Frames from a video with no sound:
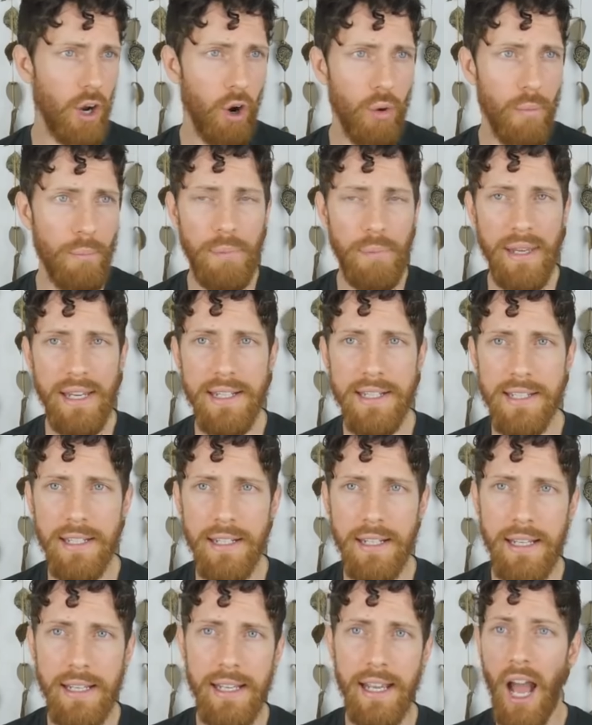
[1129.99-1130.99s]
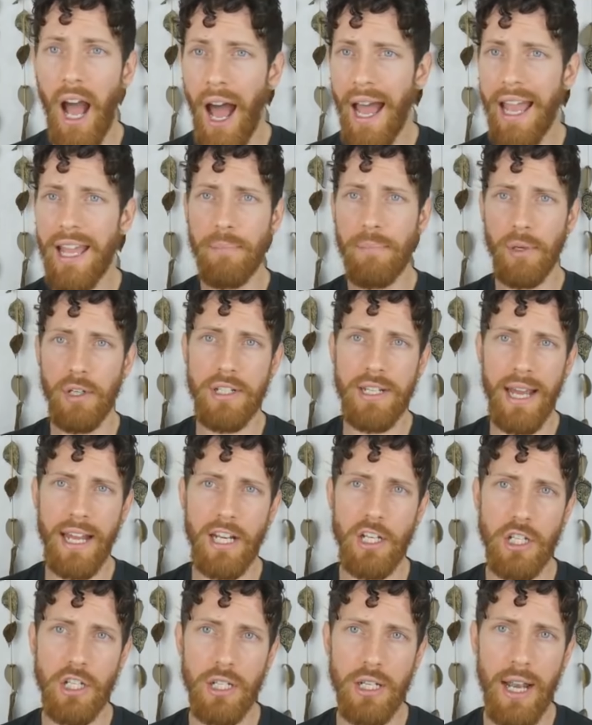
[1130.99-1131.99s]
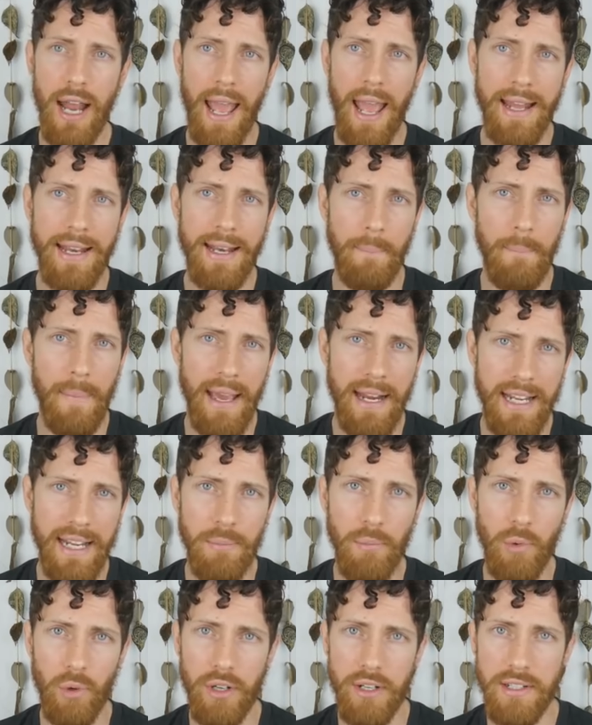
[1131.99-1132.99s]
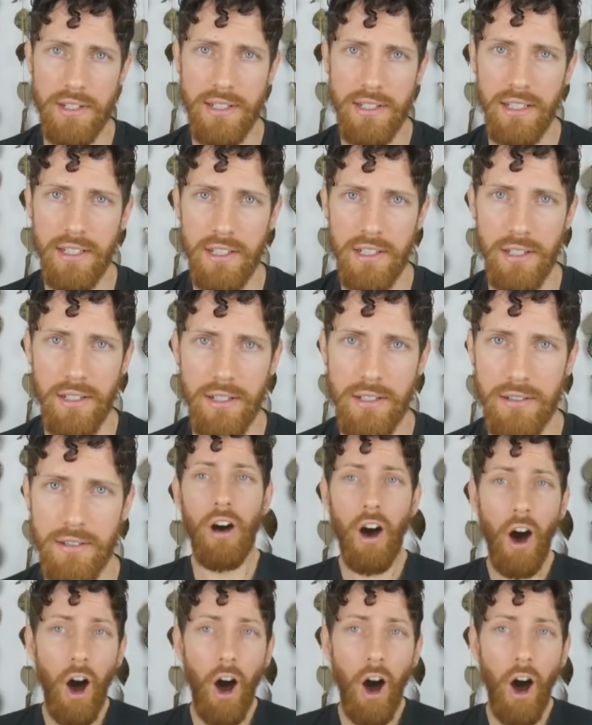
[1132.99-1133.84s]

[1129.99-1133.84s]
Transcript: obesity, hypertension, and many more diseases.